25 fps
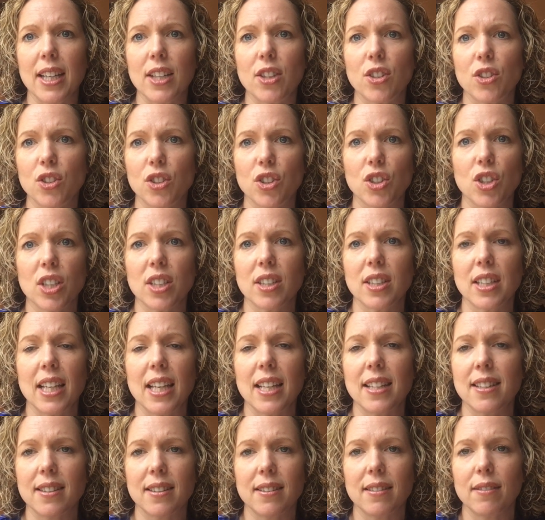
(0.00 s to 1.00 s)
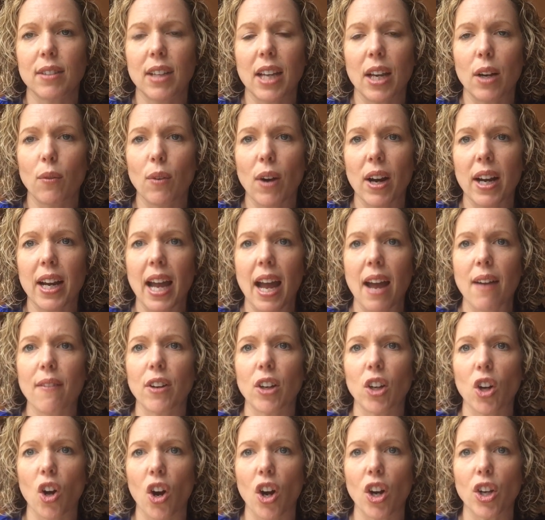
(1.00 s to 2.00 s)
It's going to wreak
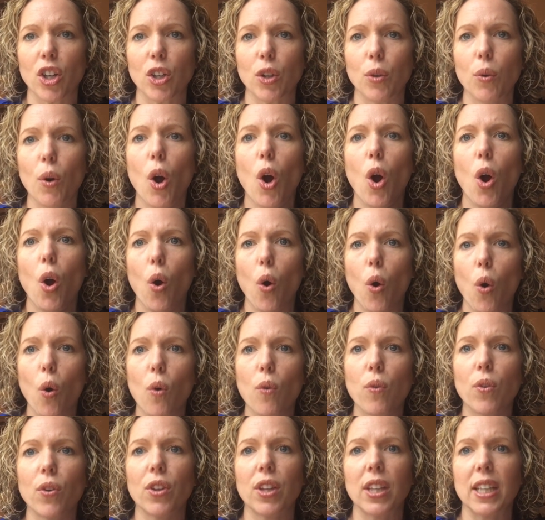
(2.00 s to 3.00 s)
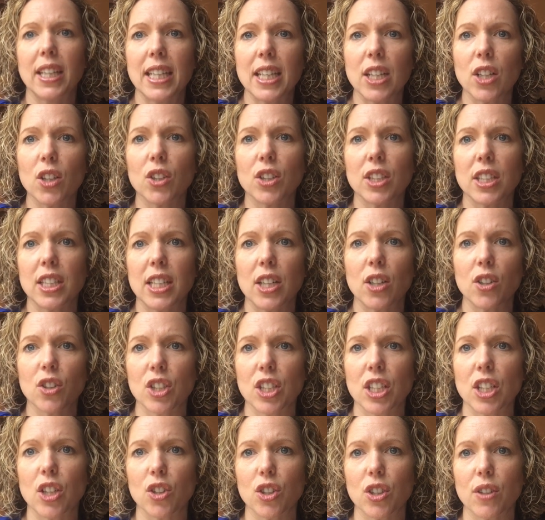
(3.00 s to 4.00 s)
havoc on you over the years and years
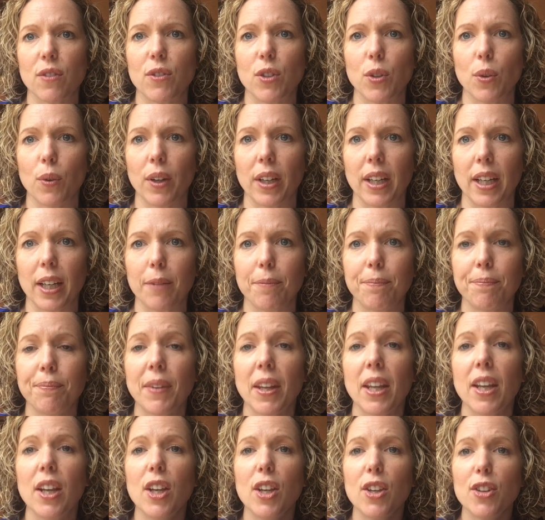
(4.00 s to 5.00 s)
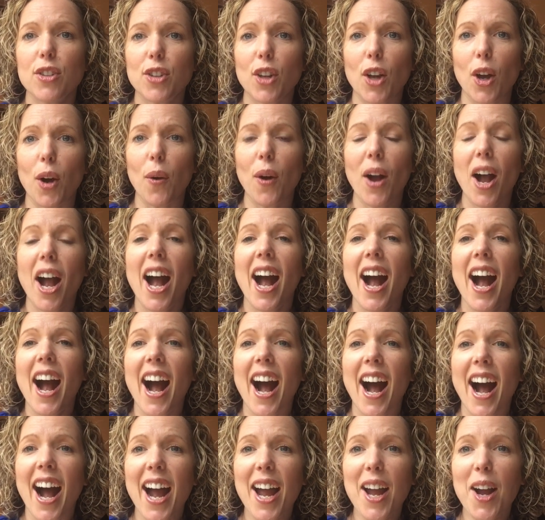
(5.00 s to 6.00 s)
and years of doing it. So
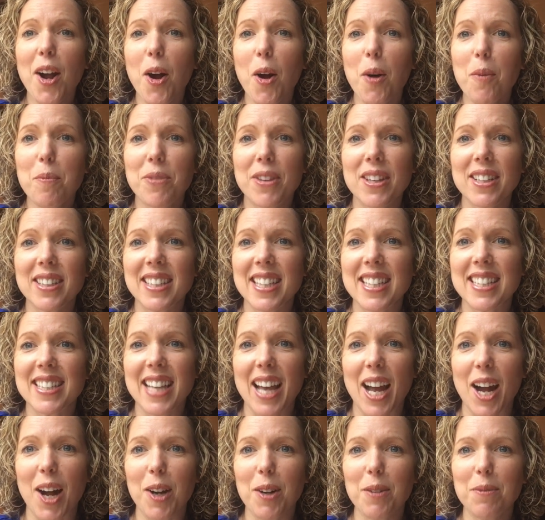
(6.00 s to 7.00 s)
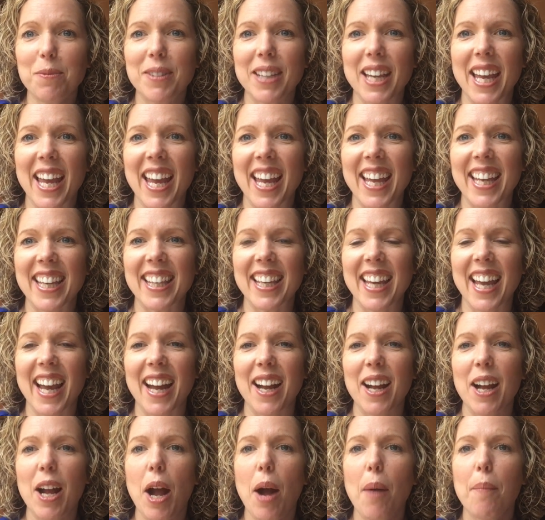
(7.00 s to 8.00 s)
I hope this has helped, and
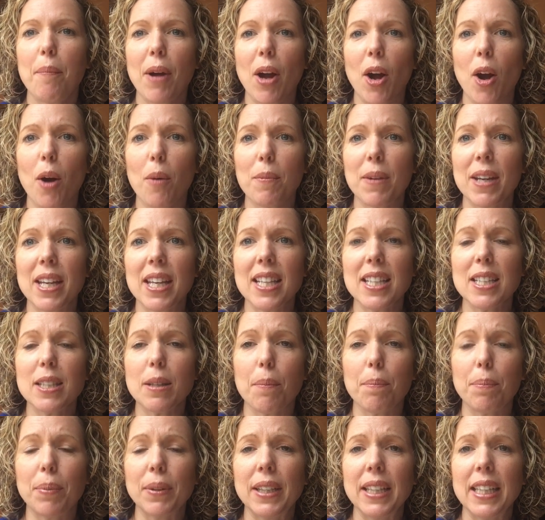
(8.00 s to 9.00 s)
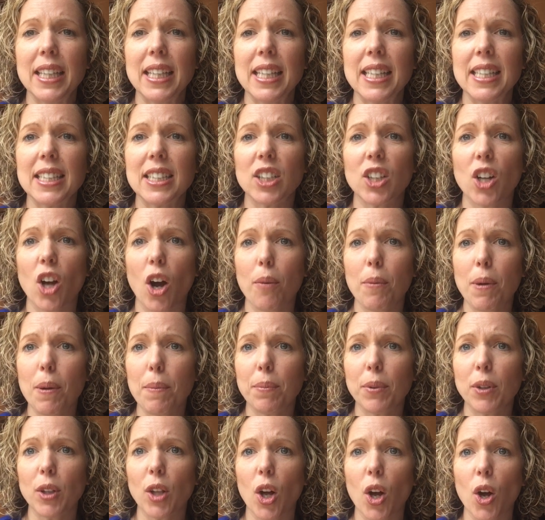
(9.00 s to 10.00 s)
by all means, please
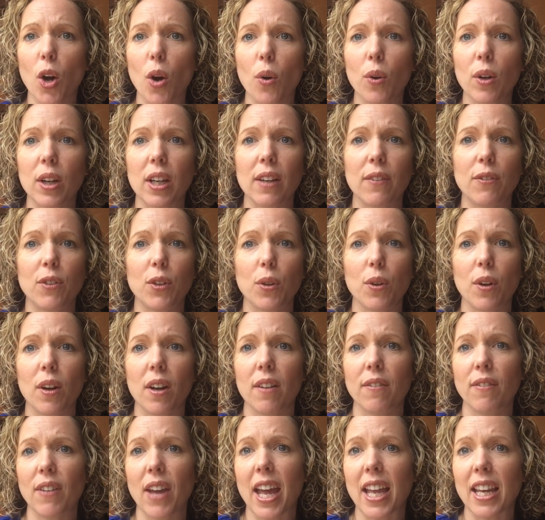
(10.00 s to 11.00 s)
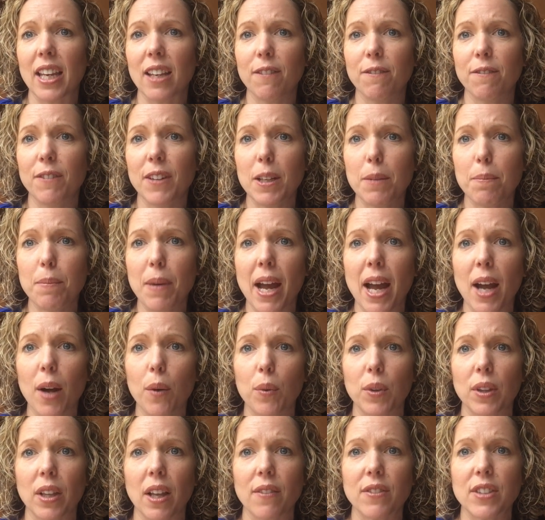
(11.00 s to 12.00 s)
comment below if you have any
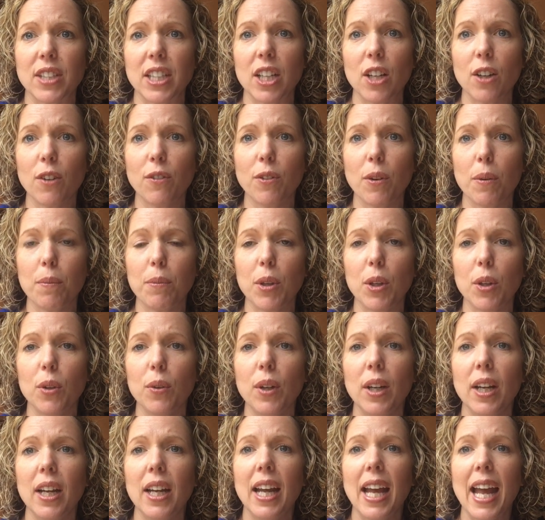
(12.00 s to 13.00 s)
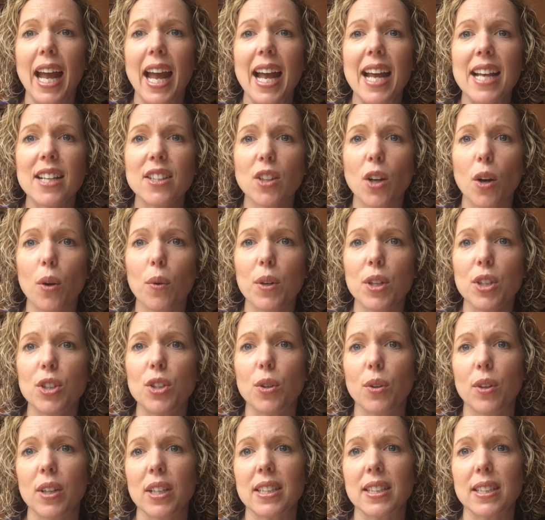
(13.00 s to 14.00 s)
feedback. Would love to hear from you. As
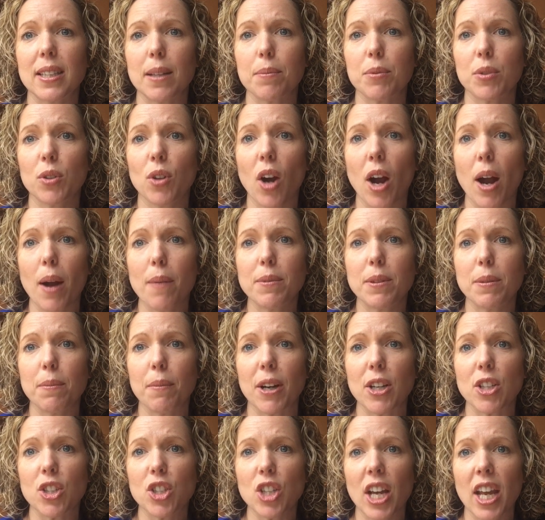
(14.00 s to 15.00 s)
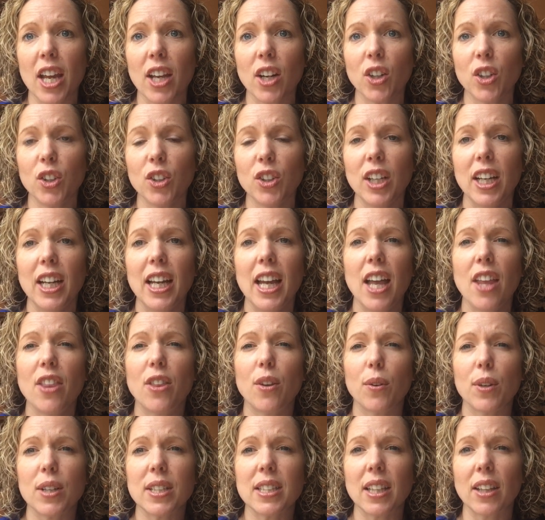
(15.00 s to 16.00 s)
always, you can subscribe to my channel.
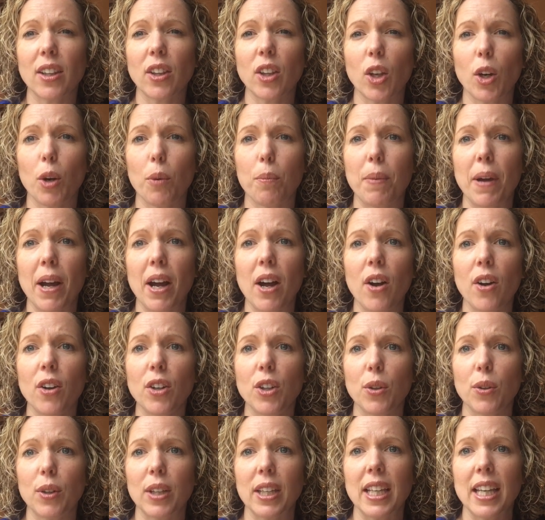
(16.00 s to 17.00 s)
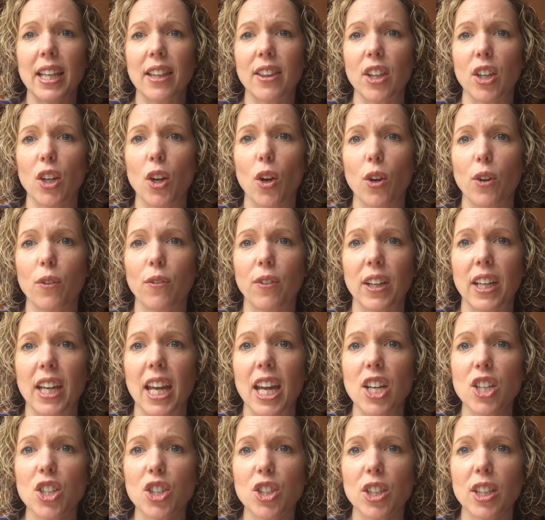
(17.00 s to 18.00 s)
There is a little bell. You can hit the
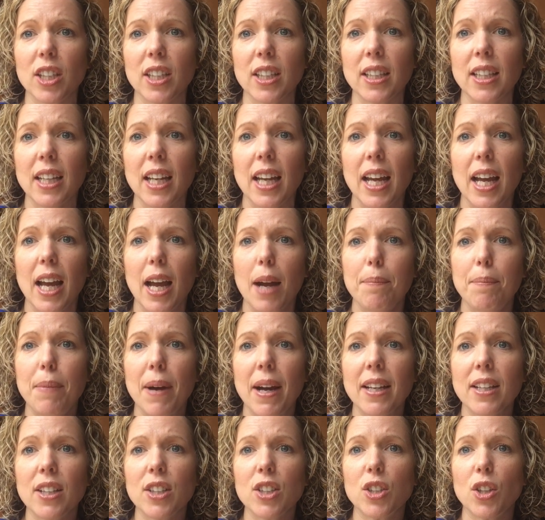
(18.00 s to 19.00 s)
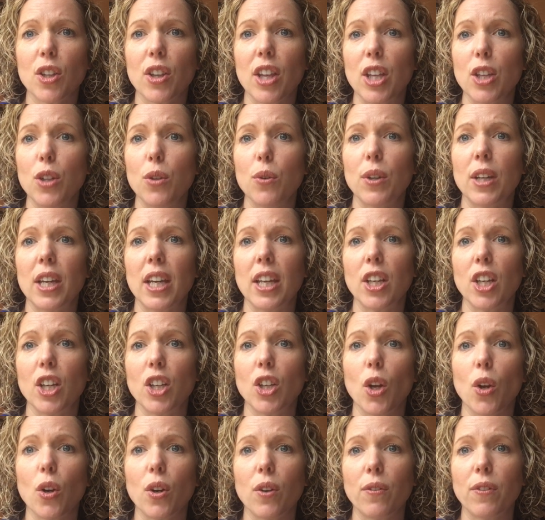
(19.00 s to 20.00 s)
notification button so that you get
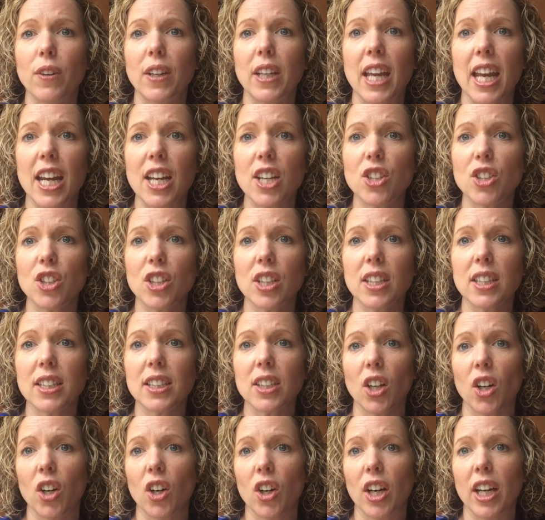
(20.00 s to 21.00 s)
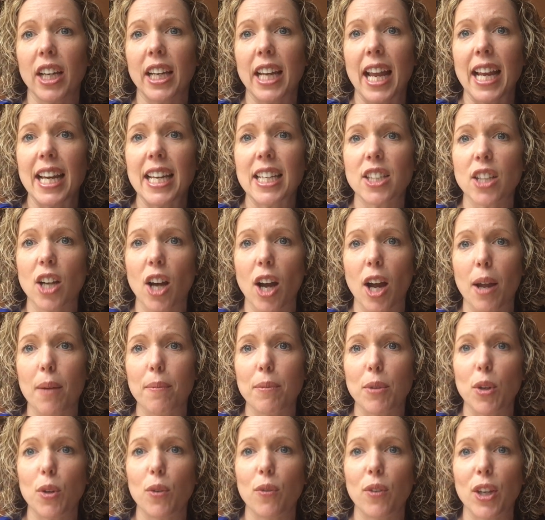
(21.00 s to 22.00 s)
notifications on
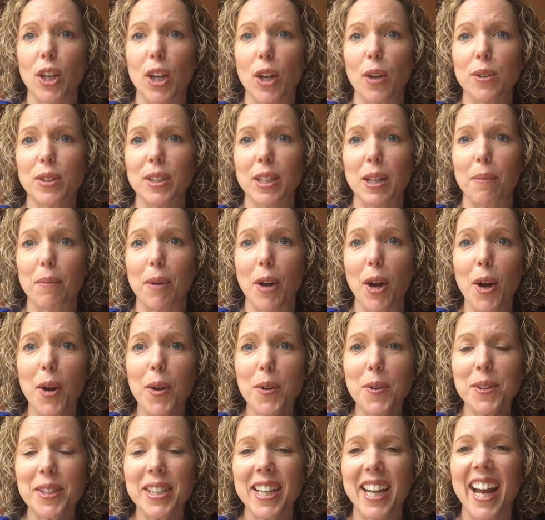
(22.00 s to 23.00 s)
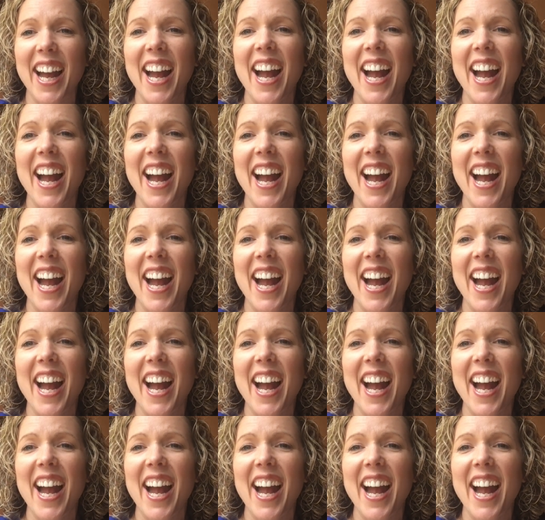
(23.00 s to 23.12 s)
anytime new videos come out.